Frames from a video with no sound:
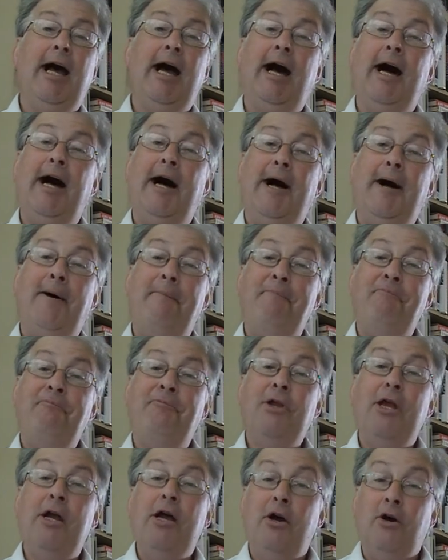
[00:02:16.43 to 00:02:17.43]

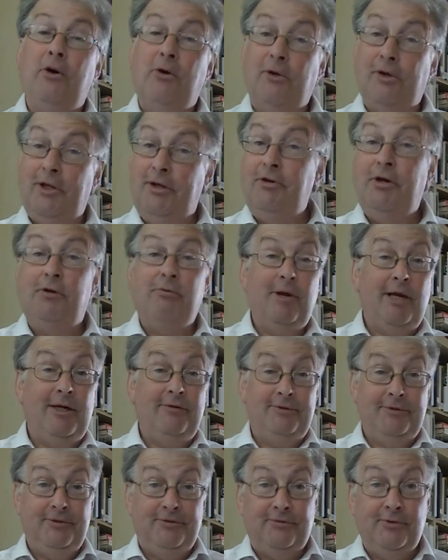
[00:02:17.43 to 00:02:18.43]
although not
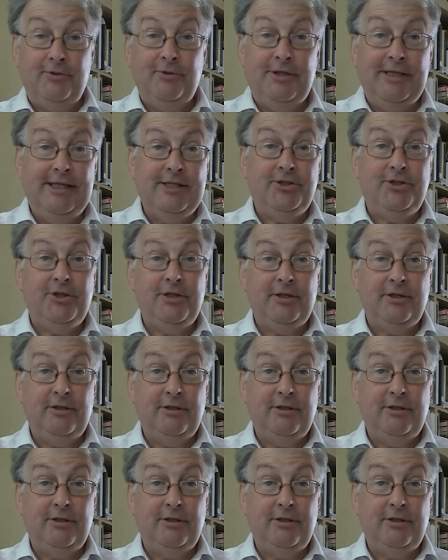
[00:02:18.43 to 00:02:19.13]
relevant for these